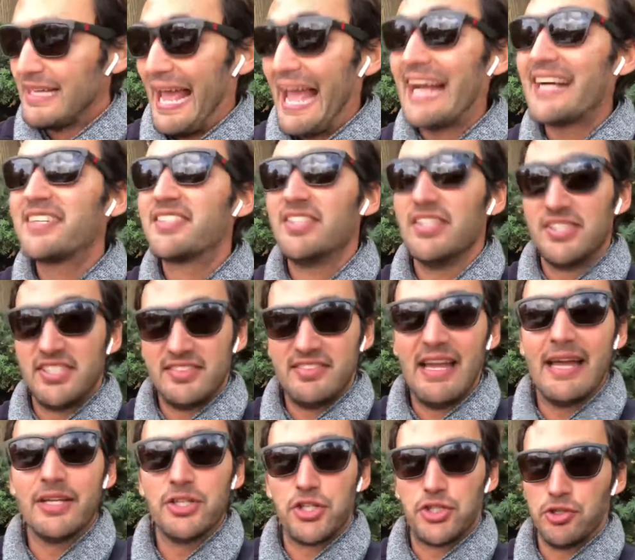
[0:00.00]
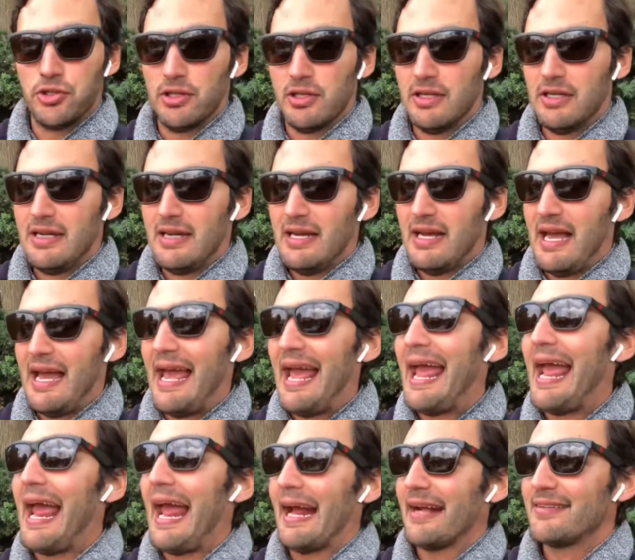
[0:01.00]
existential
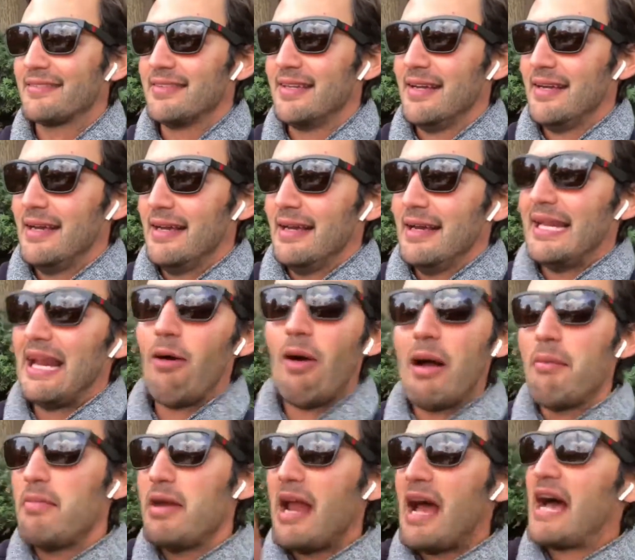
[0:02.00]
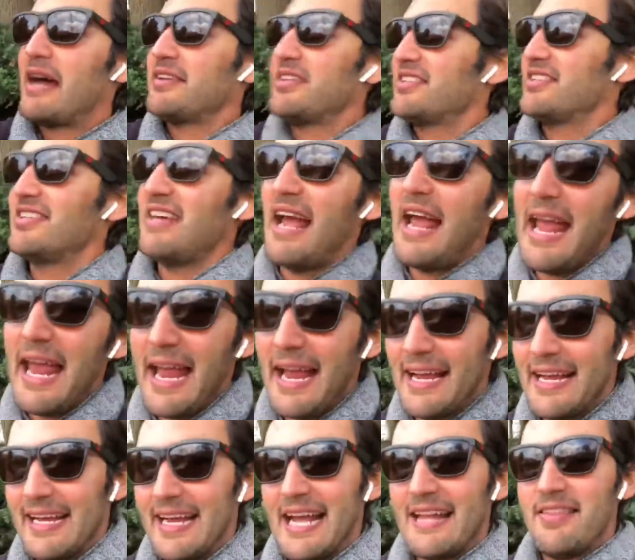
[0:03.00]
angst. Now, I'm not
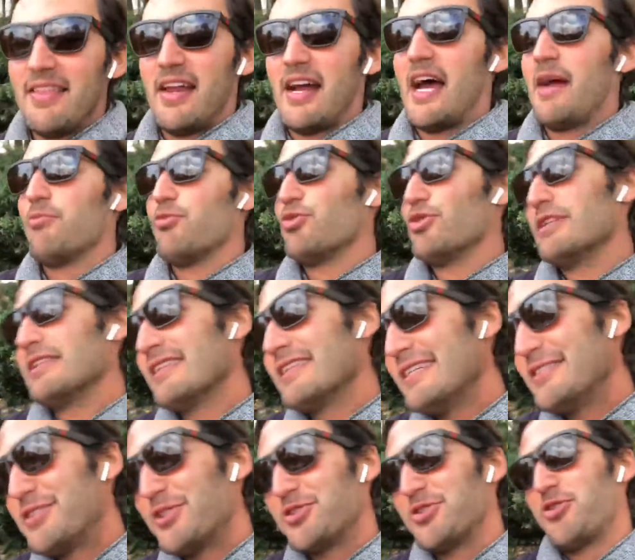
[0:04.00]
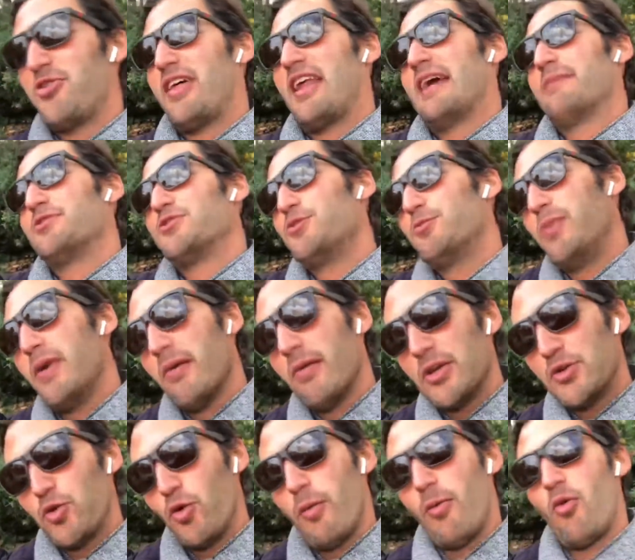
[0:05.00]
saying, again, that I'm religious or that I'm
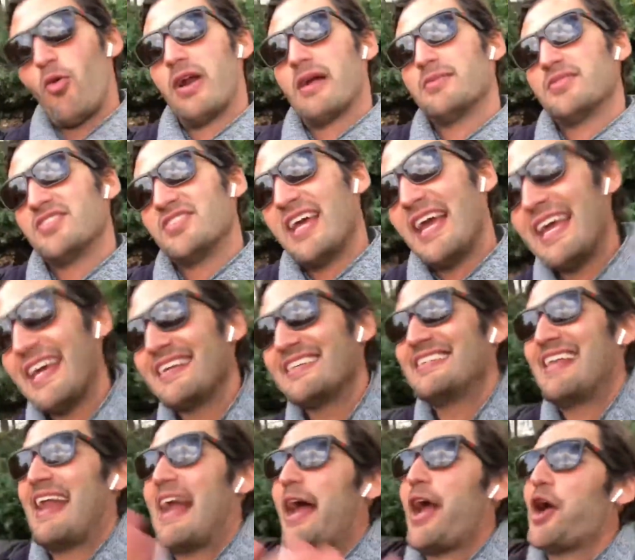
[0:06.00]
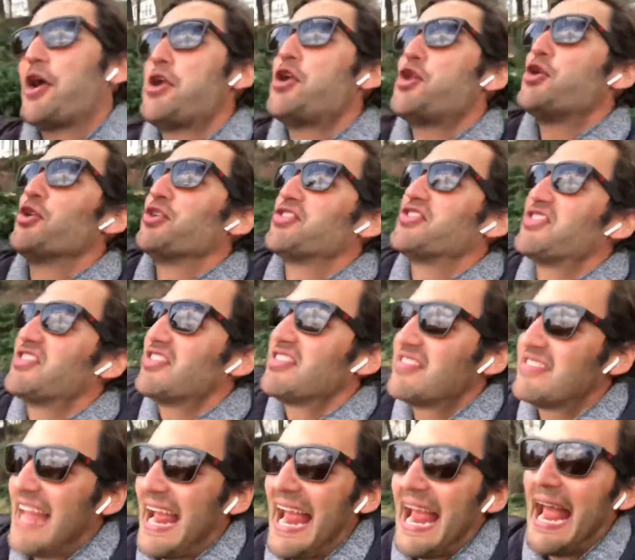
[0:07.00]
spiritual, but what I'm saying is that I
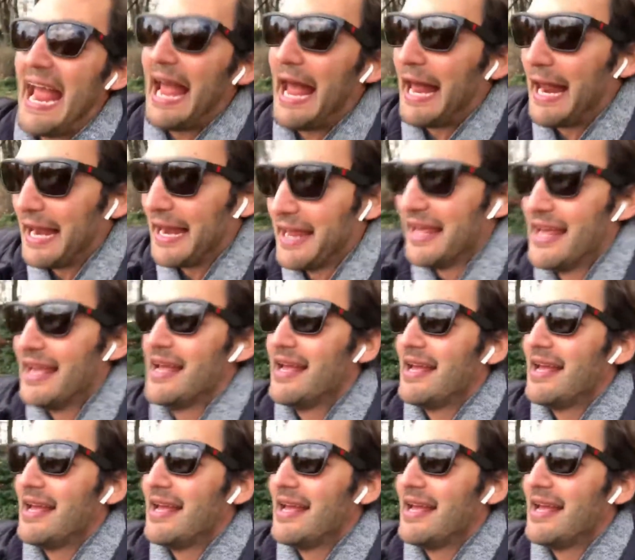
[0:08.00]
understand